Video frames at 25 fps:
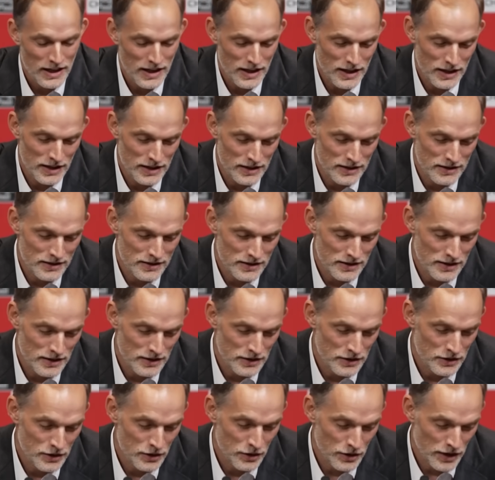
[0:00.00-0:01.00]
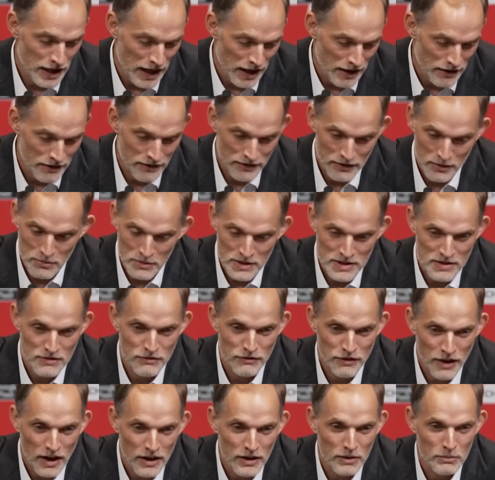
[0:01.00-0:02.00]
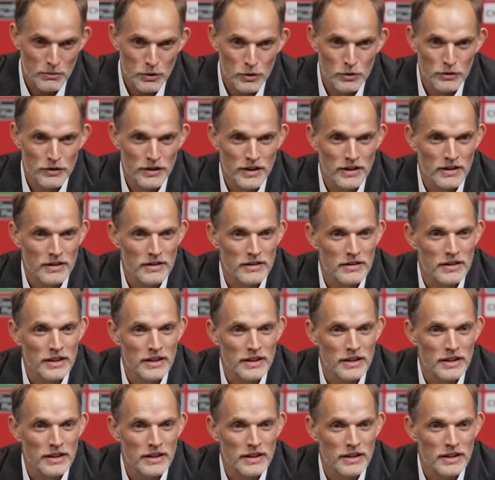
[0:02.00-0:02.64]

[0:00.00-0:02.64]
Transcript: It, uh, your anthem is very moving.